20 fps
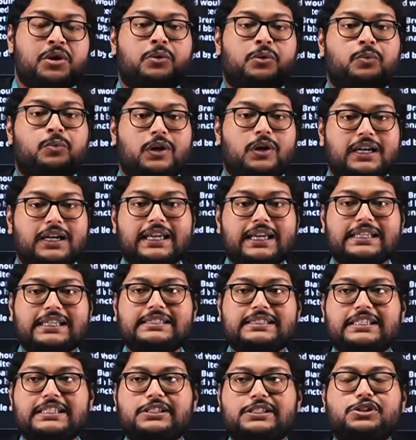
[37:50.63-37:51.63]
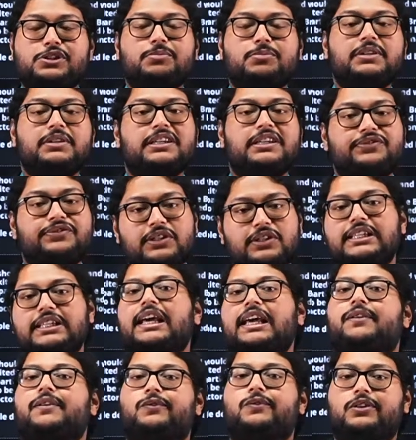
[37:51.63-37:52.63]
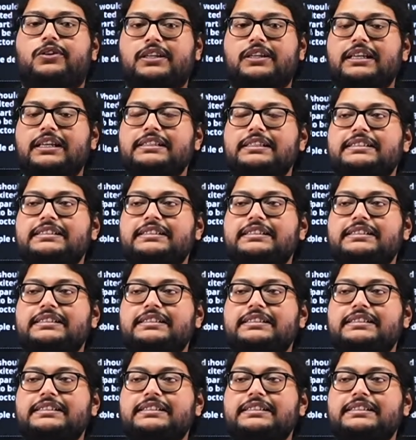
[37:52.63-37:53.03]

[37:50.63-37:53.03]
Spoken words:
WorkX needs to be a full-time WorkX.